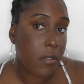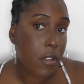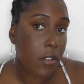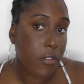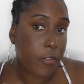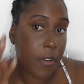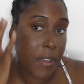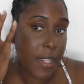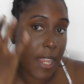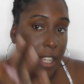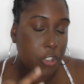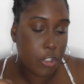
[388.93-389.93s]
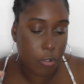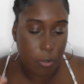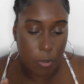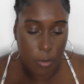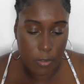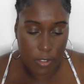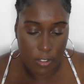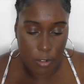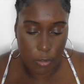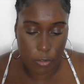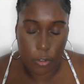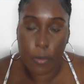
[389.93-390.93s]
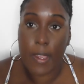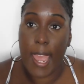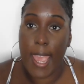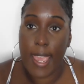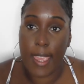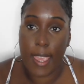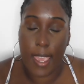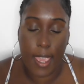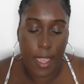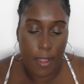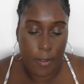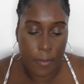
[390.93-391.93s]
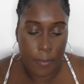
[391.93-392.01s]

So it looks very natural, doesn't look too cakey.